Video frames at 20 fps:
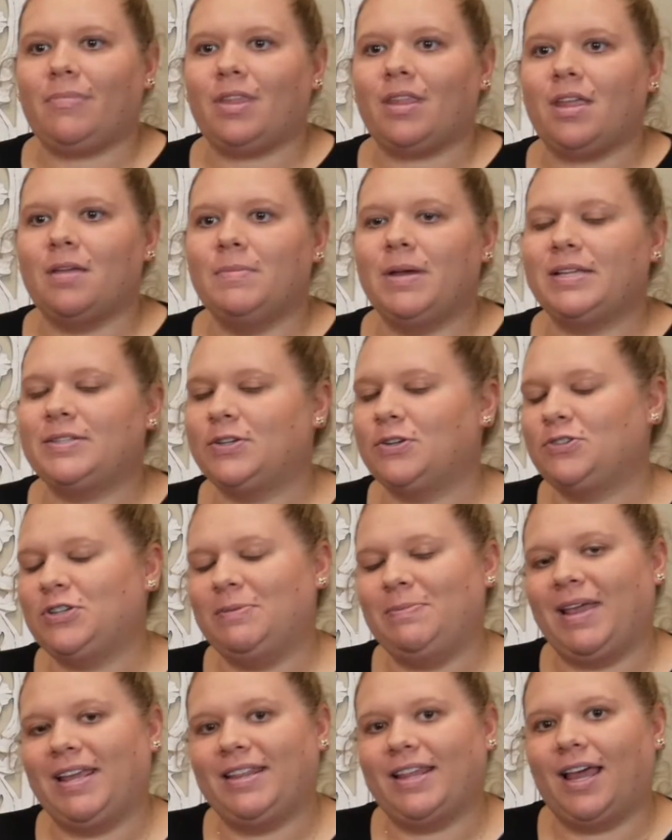But so she
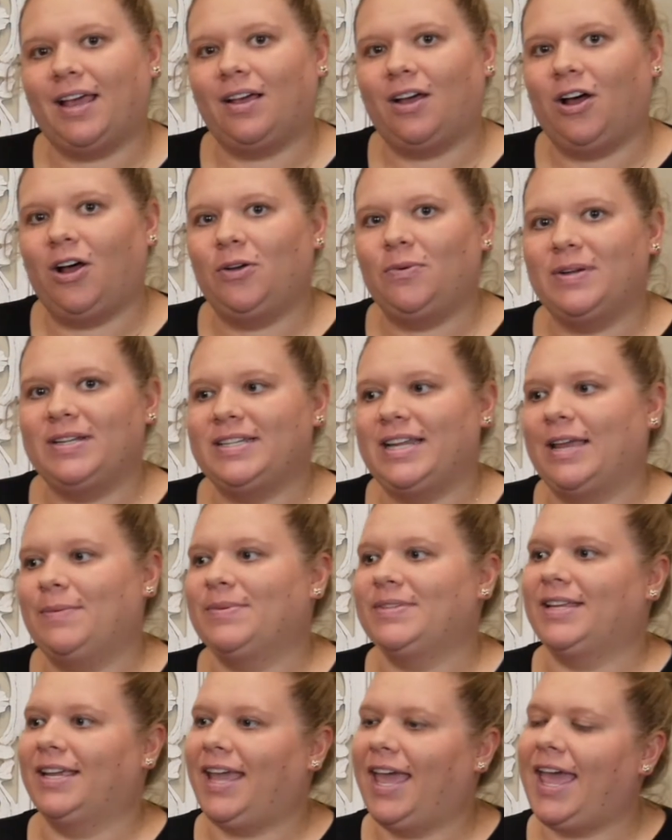made that call one day and
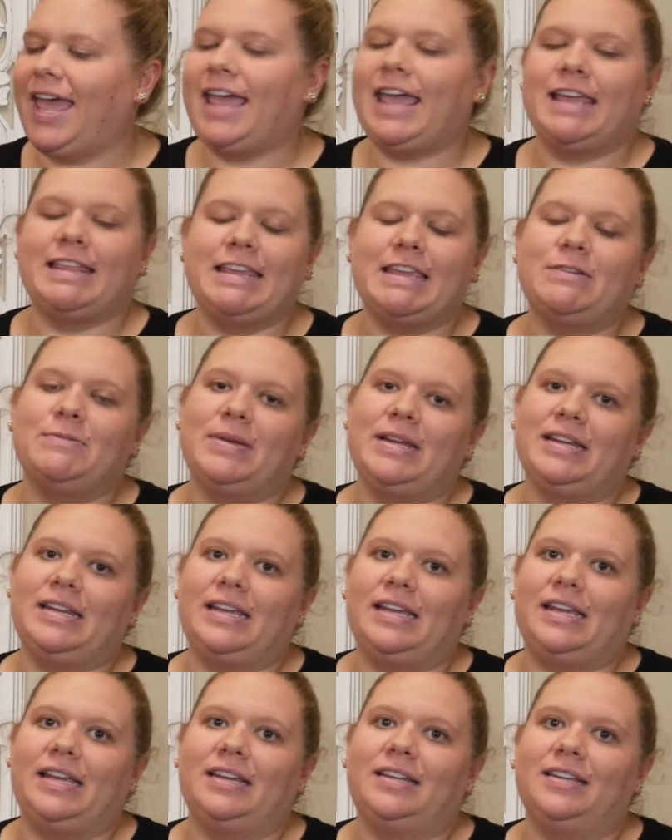was like, "Hey, I think we
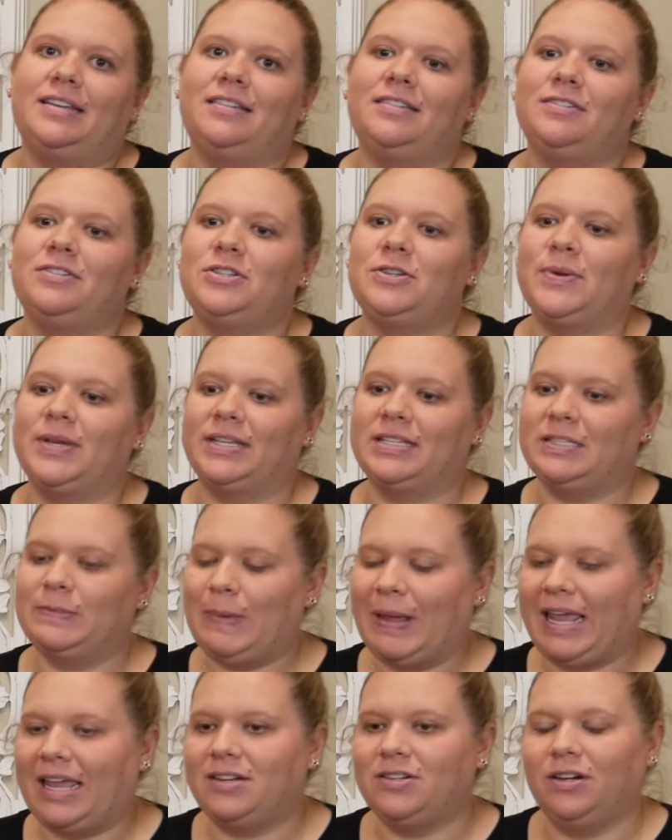need to
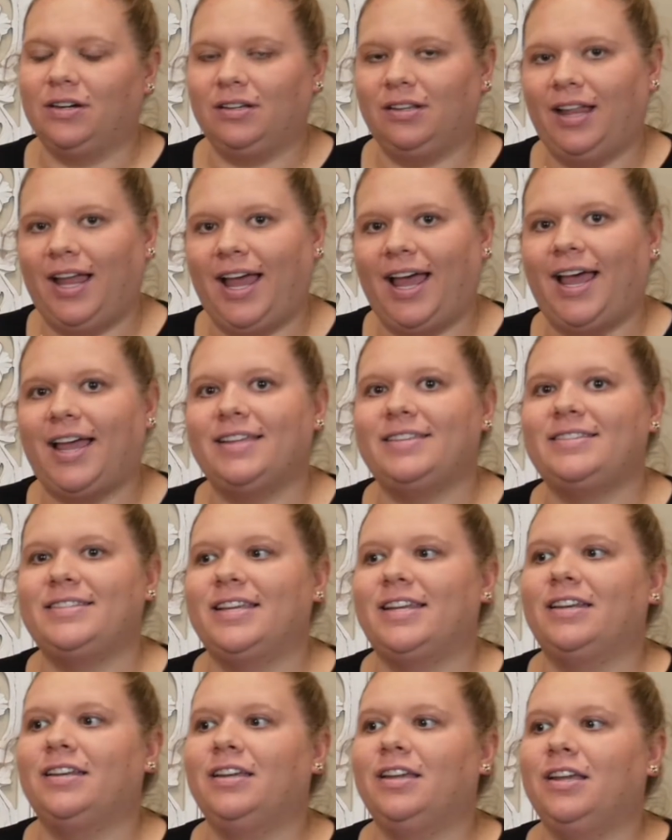expand our class."
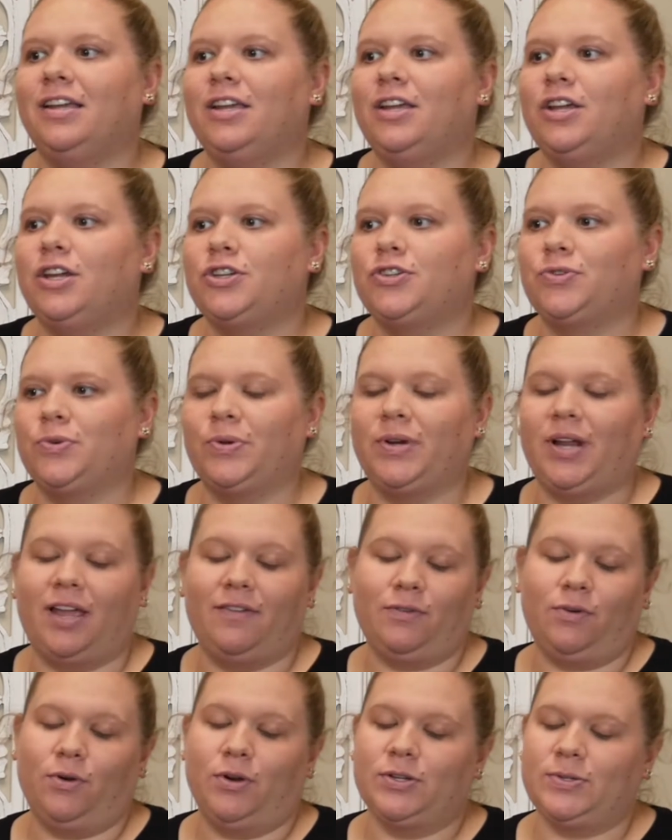And Drew and I,
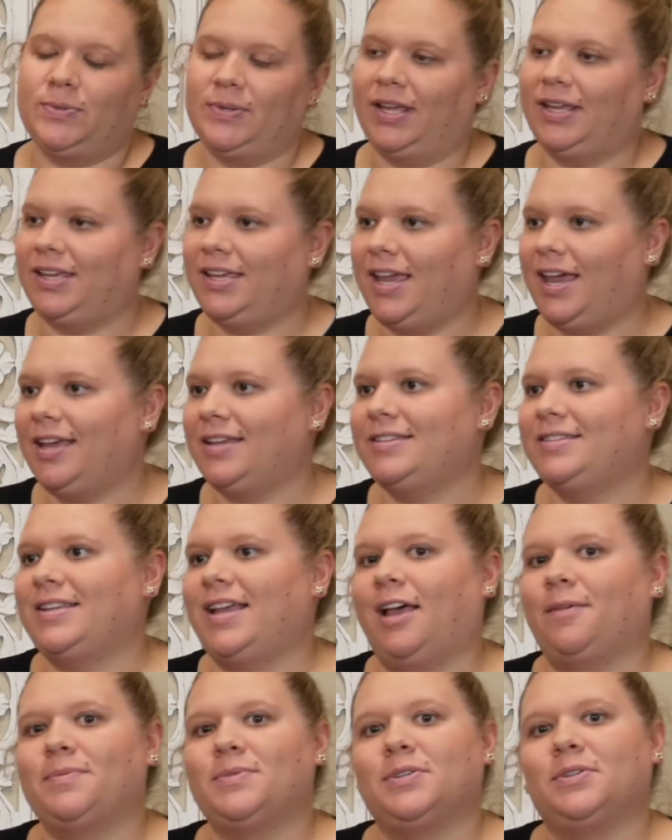of course, were like, "Yes,
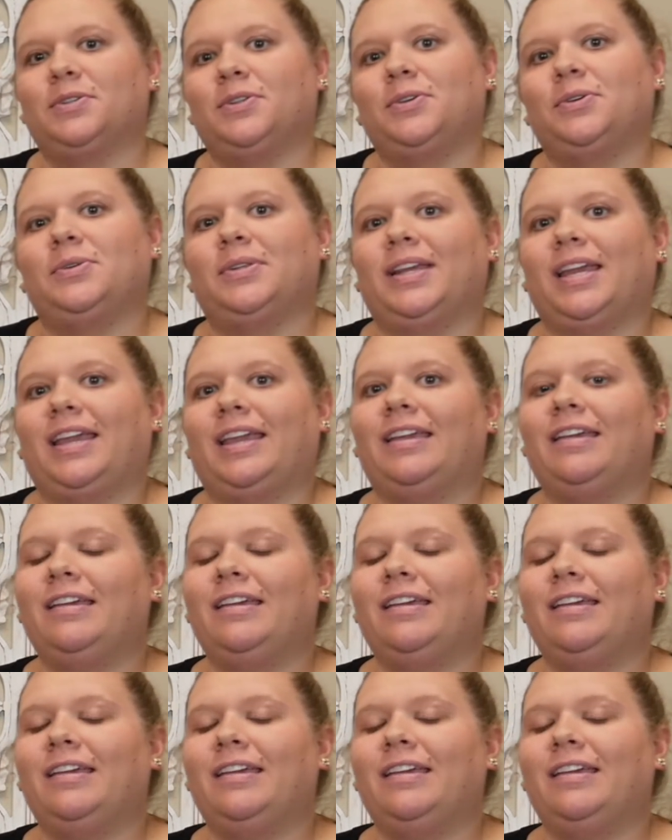absolutely."